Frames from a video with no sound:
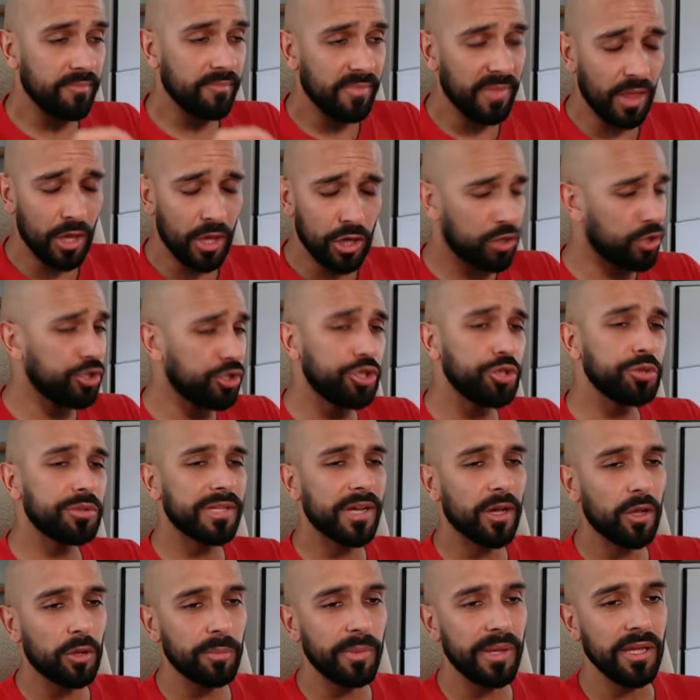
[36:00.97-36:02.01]
could you
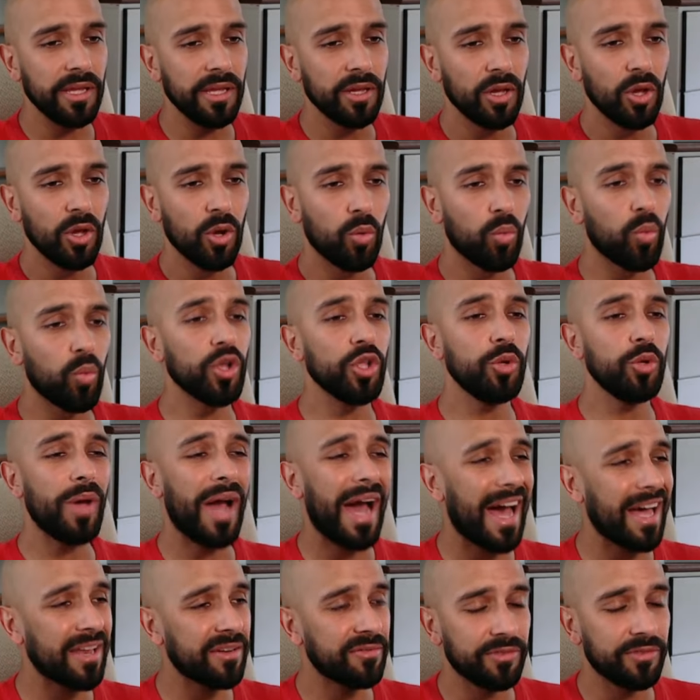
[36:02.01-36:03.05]
tell me what you
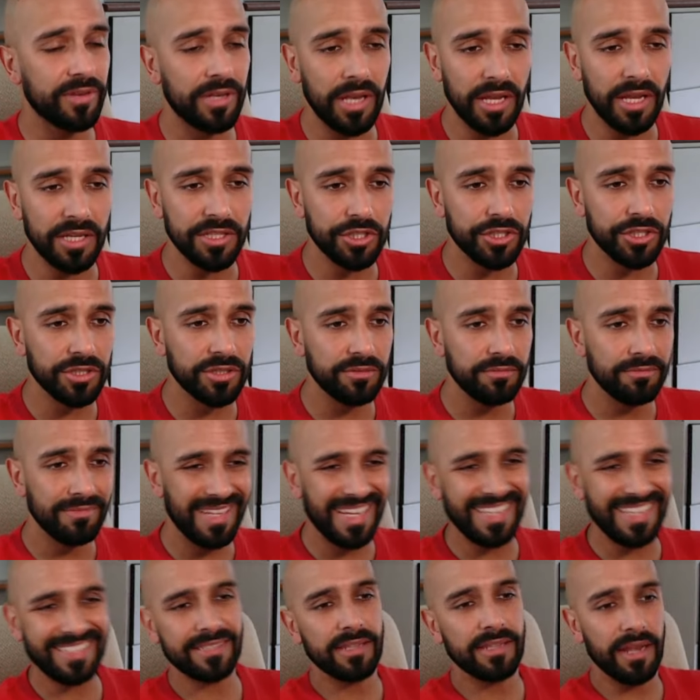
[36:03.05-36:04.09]
had for lunch
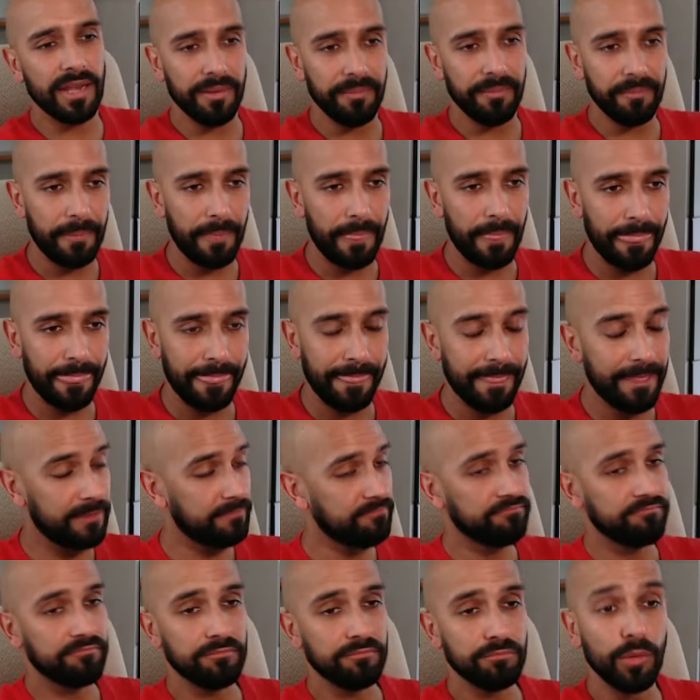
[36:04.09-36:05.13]
yesterday?
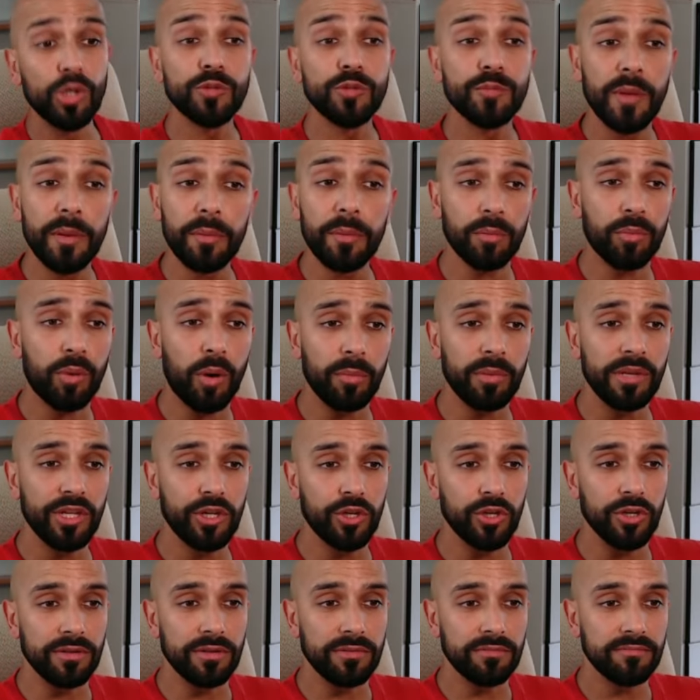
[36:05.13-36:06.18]
Most people probably
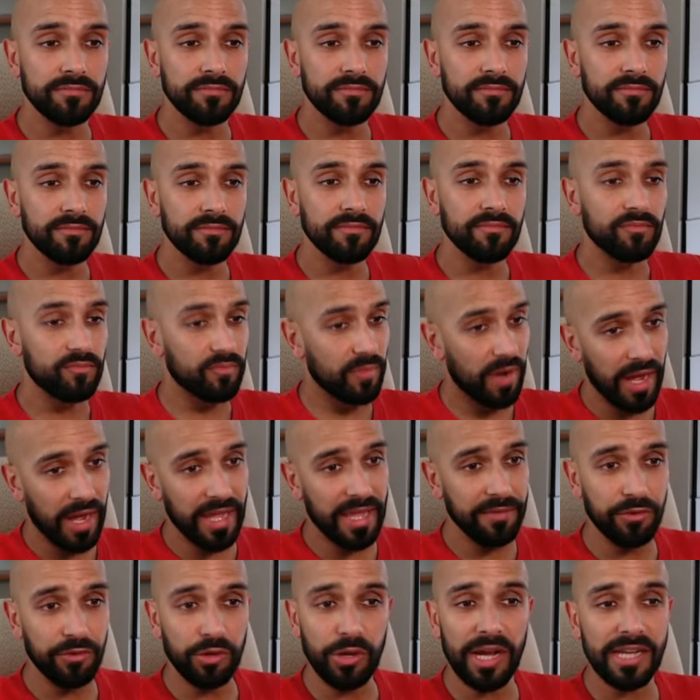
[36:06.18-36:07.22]
could. I'll
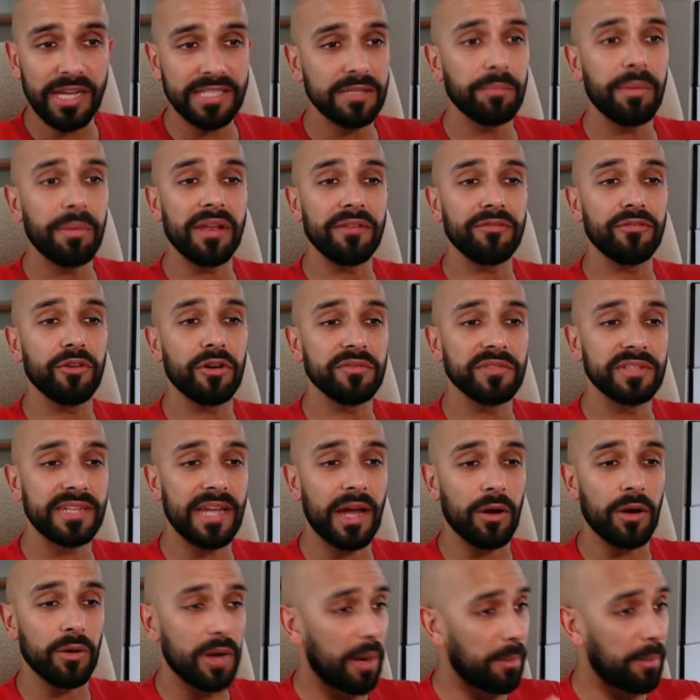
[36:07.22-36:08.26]
give you guys the benefit of the
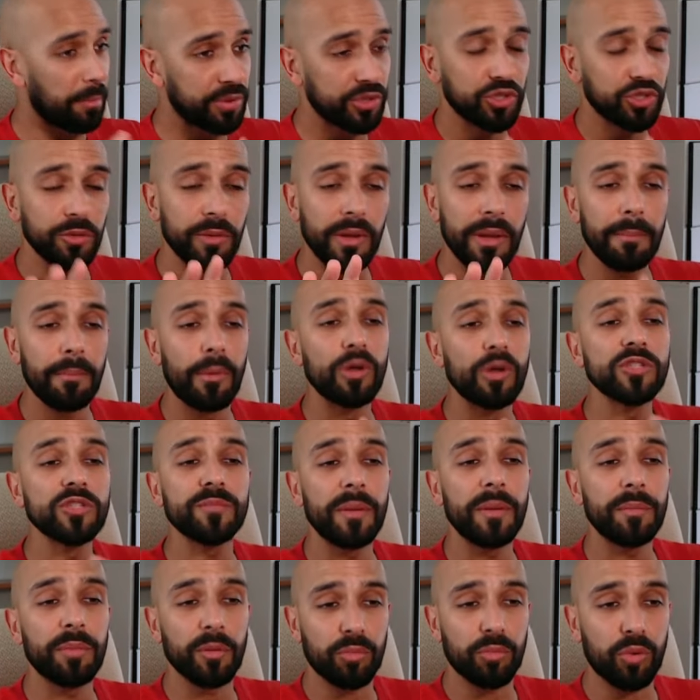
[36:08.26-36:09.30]
doubt. I'm presuming most
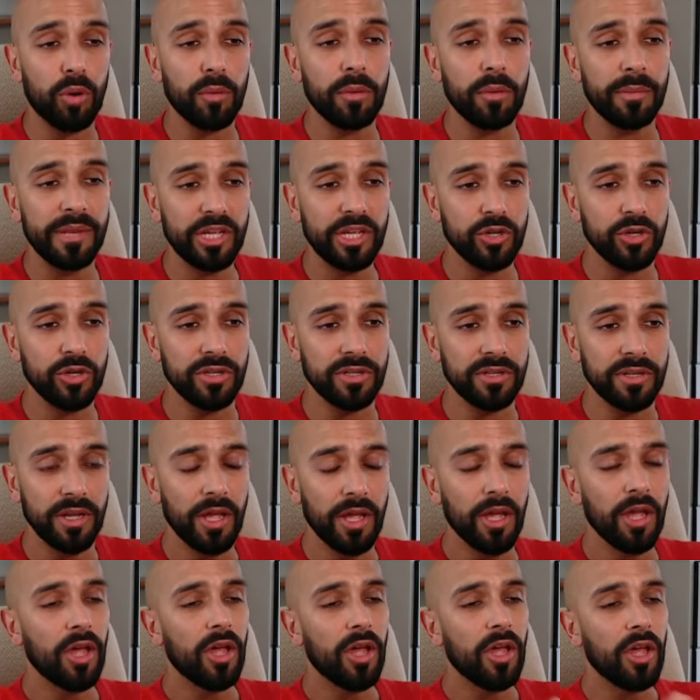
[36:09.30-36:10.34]
people probably could.
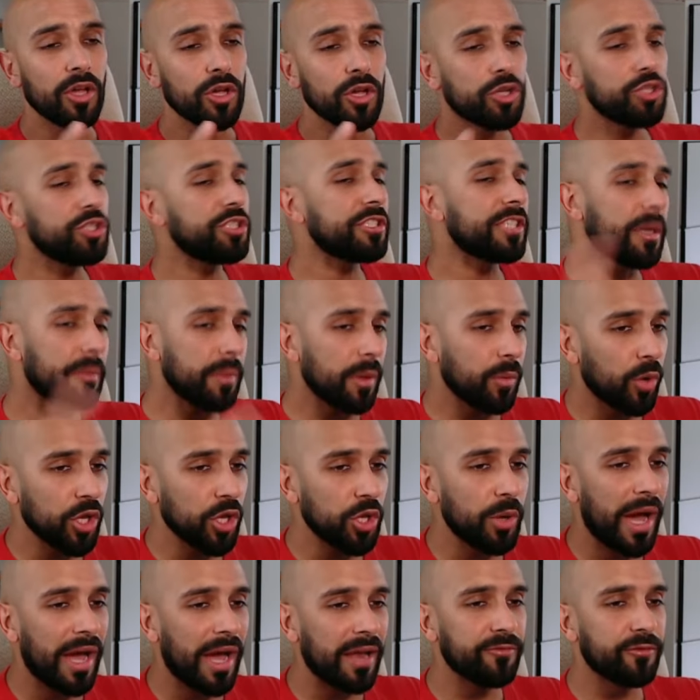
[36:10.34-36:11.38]
Could you tell me what you
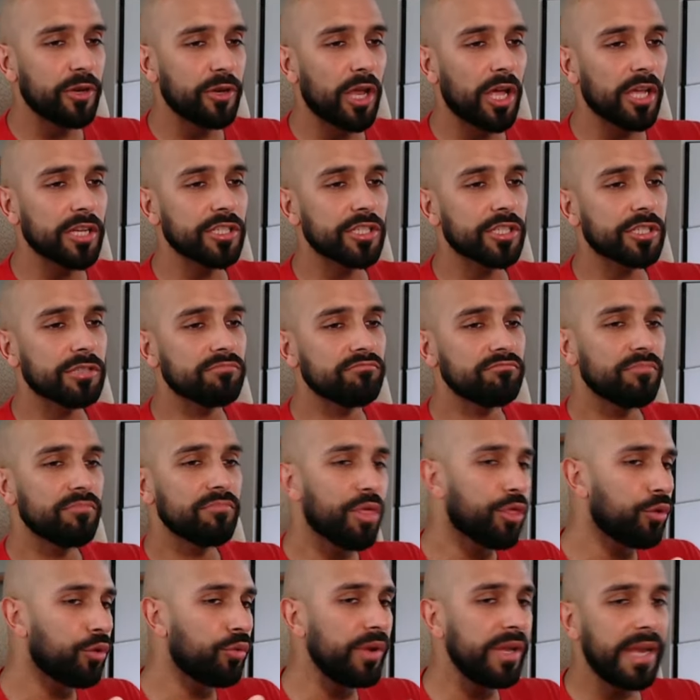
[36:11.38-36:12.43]
had for lunch
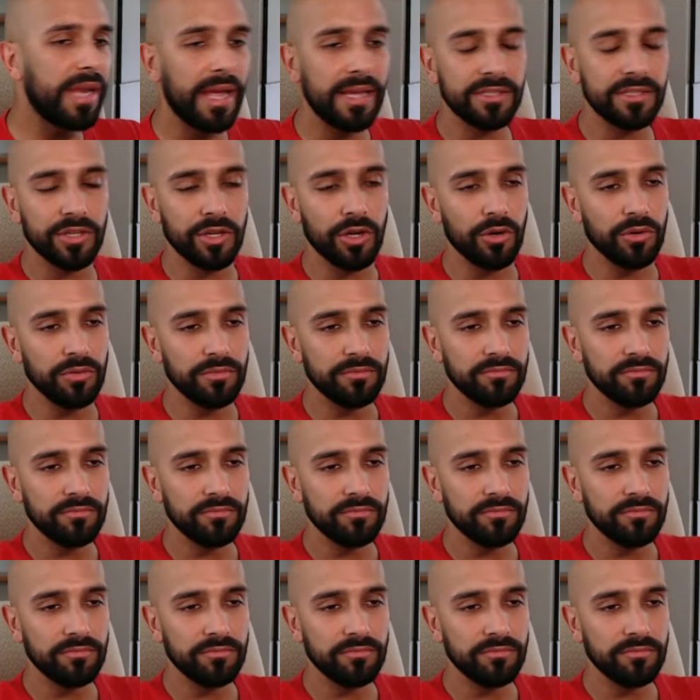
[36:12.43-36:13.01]
3 days ago?